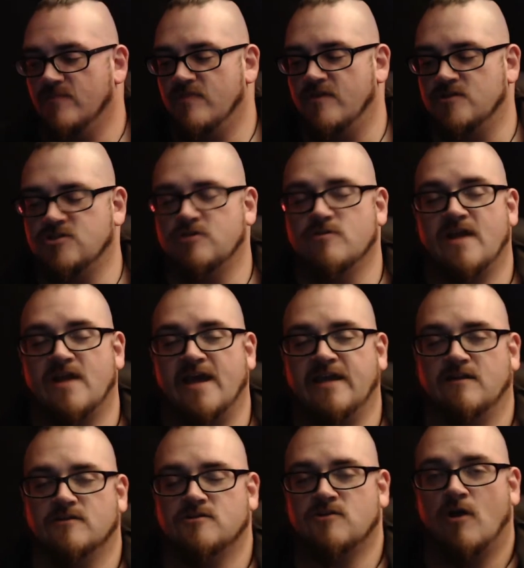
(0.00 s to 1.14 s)
The 2 that I
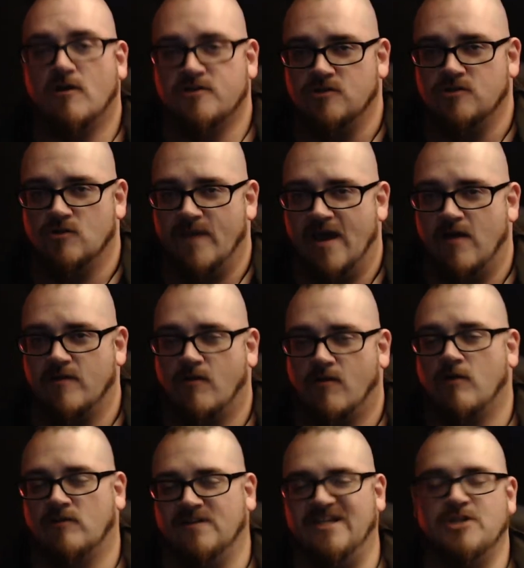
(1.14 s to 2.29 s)
can talk to you about
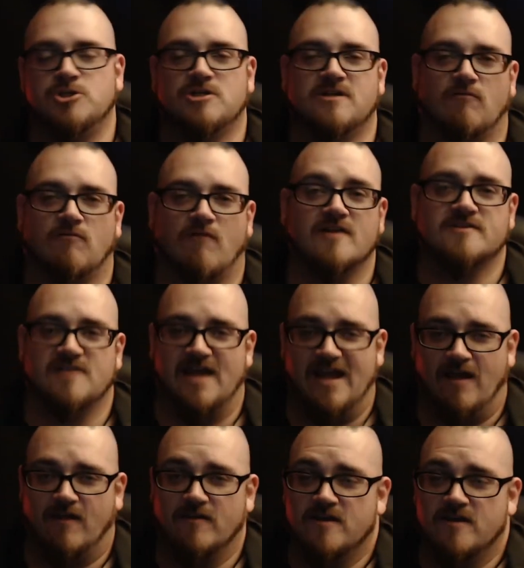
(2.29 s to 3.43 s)
are Legion and
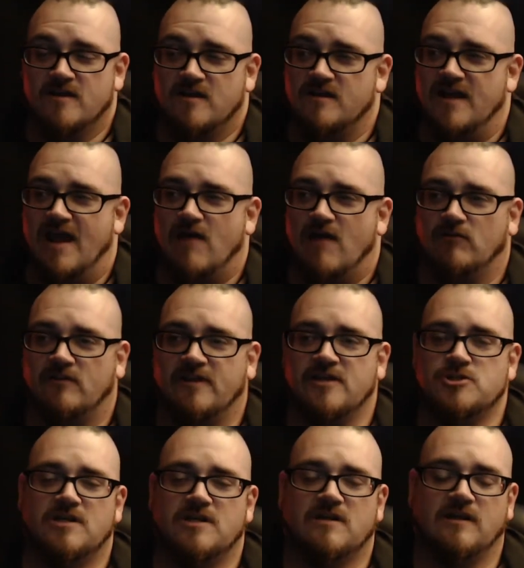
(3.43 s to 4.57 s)
Ronziel. Now,
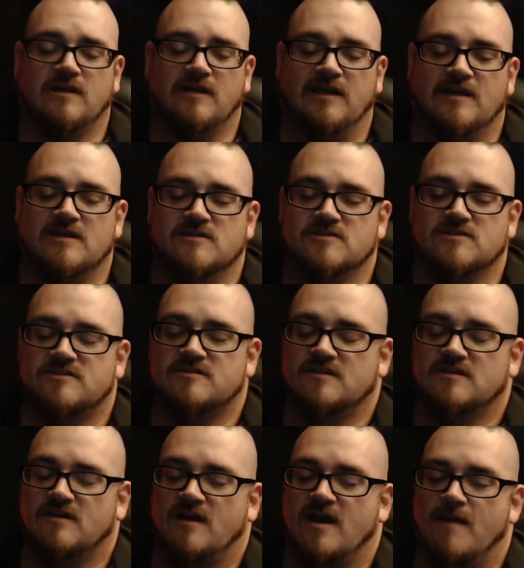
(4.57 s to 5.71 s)
Legion is,
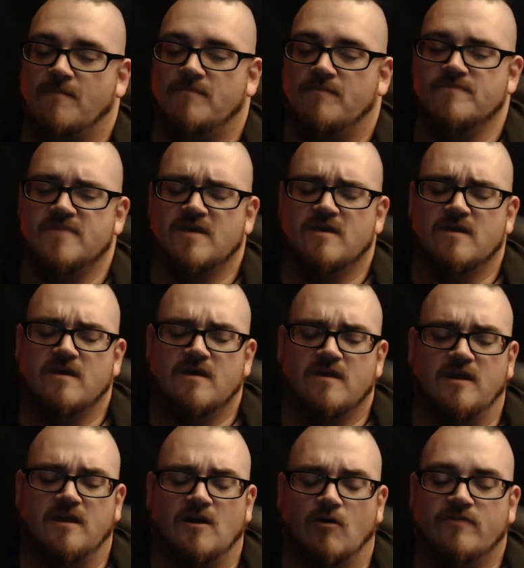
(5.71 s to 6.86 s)
the
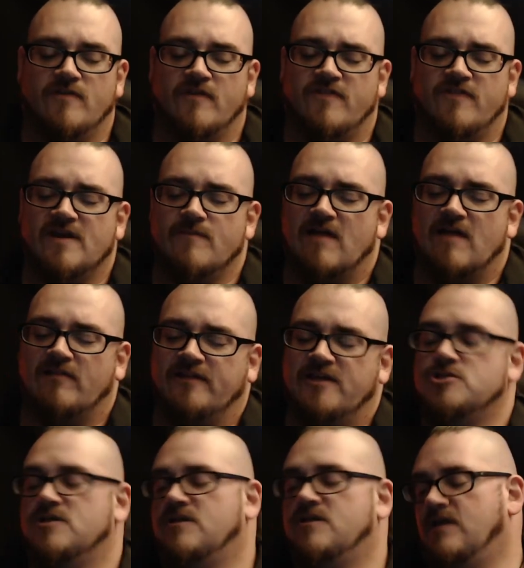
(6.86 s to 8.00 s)
thing about
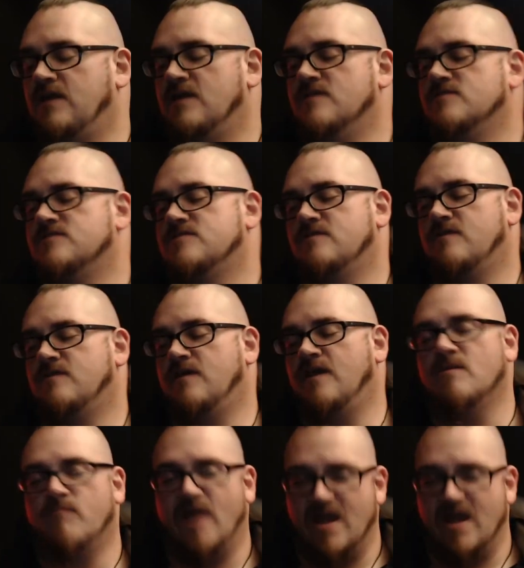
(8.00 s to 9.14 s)
Legion is, in
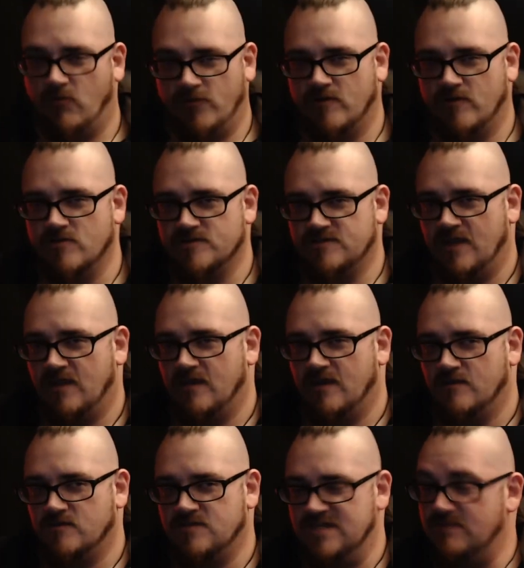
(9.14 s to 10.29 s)
the Bible there is
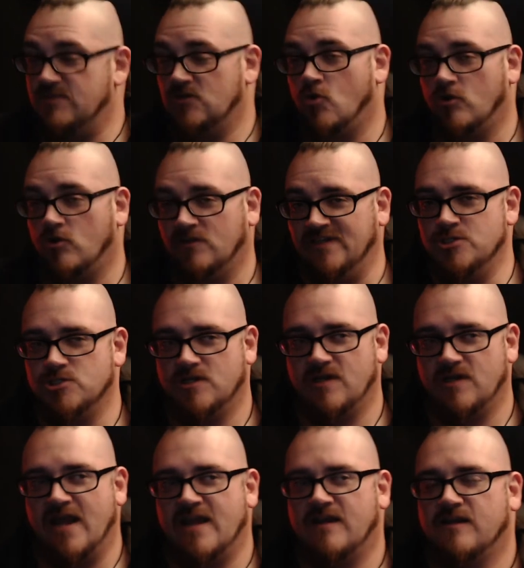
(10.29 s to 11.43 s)
a demon called Legion,
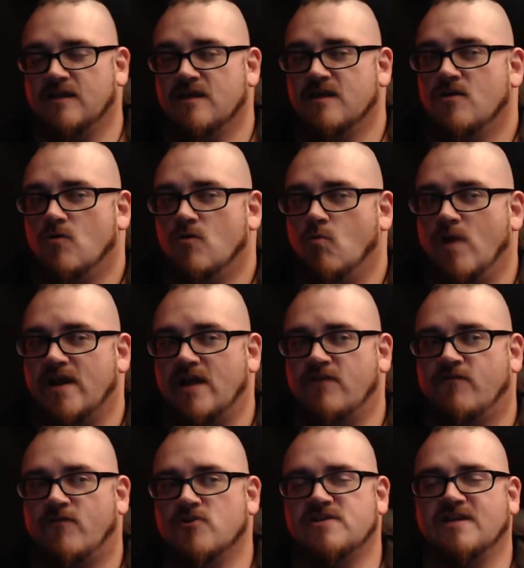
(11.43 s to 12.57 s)
and when I
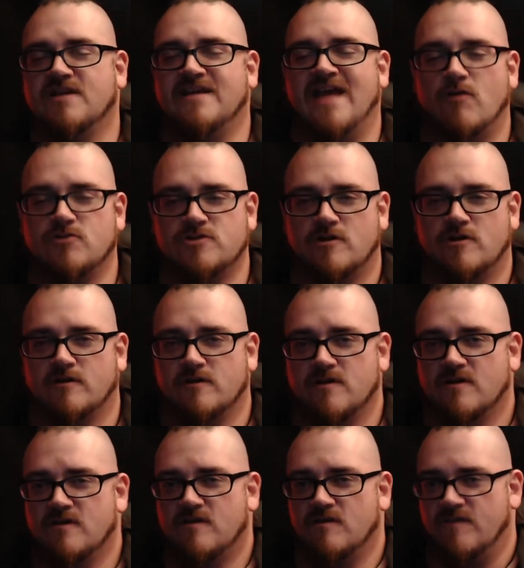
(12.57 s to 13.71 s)
first encountered
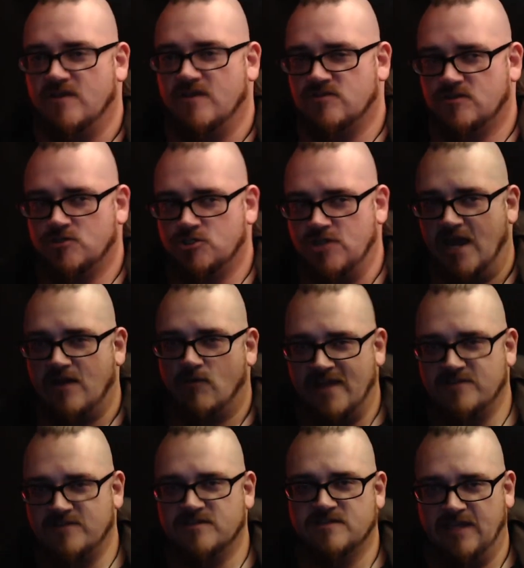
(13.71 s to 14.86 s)
this shadow
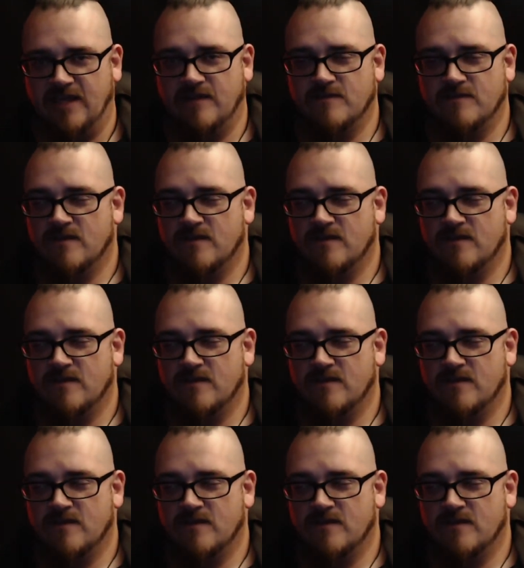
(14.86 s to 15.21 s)
entity,